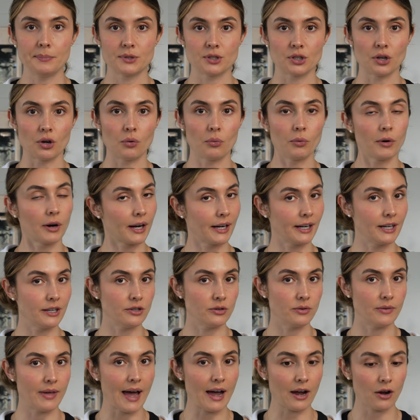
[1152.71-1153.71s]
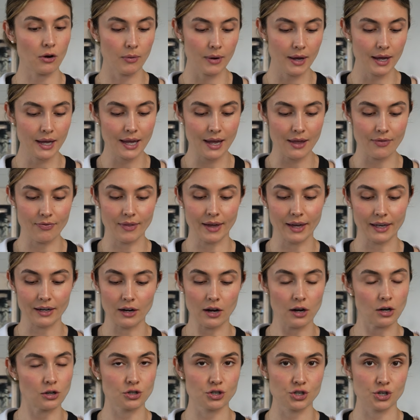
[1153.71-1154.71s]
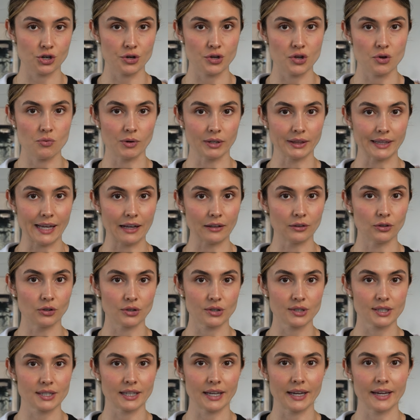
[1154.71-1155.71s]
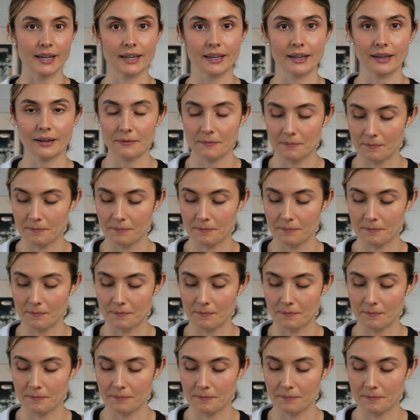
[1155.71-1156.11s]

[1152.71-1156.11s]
So we're gonna do that quick and then I'll show you what that looks like.